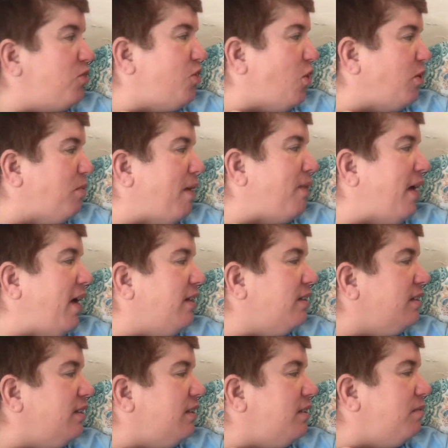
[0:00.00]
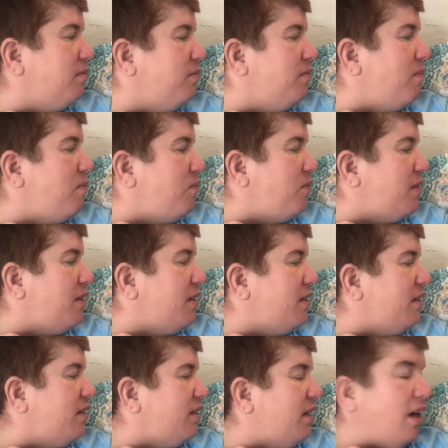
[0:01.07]

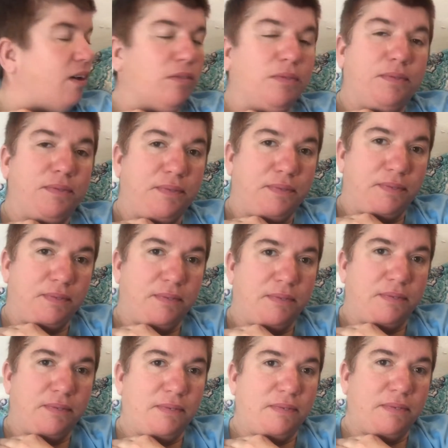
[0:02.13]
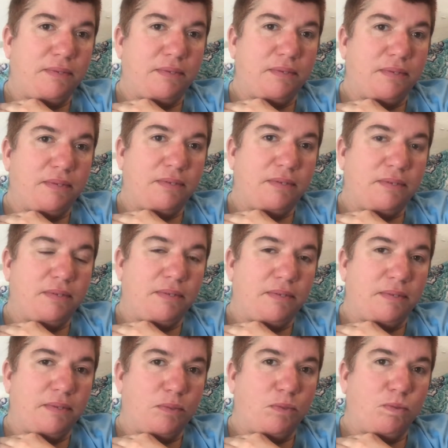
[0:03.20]

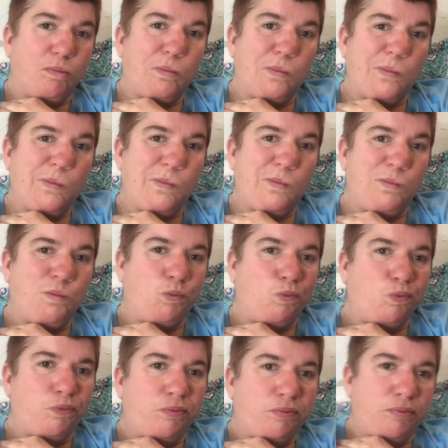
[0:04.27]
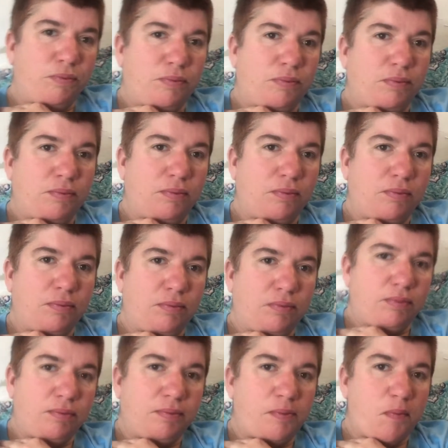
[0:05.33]

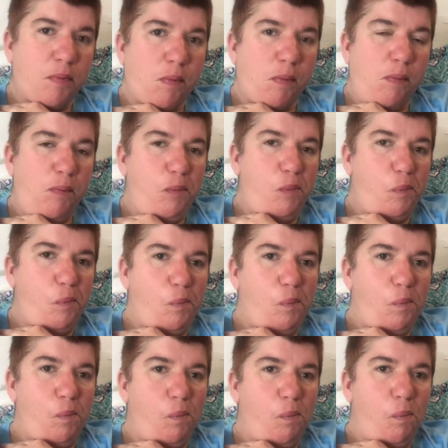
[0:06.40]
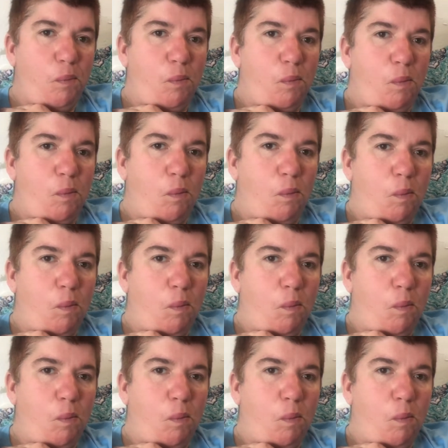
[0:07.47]
(not speaking)